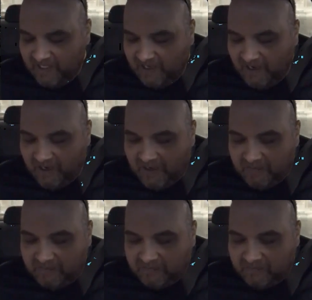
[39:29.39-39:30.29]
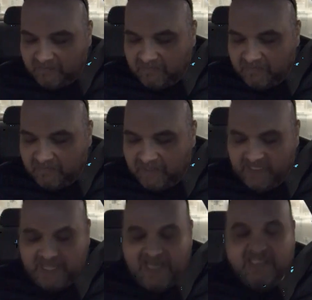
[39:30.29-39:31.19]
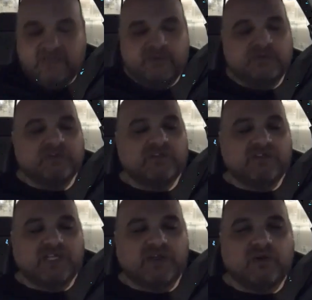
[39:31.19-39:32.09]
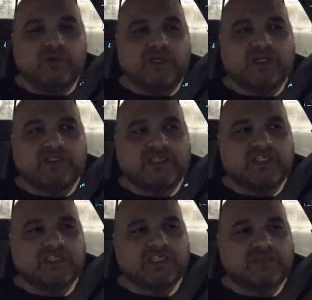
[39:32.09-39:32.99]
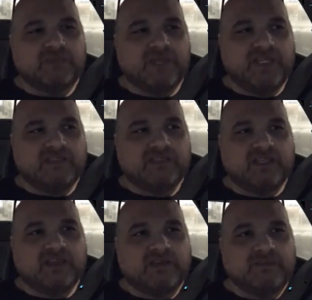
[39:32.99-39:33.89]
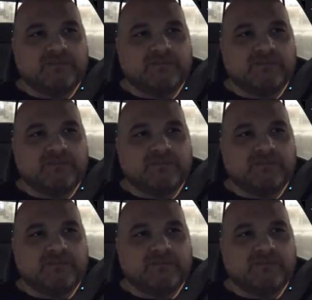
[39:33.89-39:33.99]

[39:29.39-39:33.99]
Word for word: Um, that interview is really really cool because it just explains like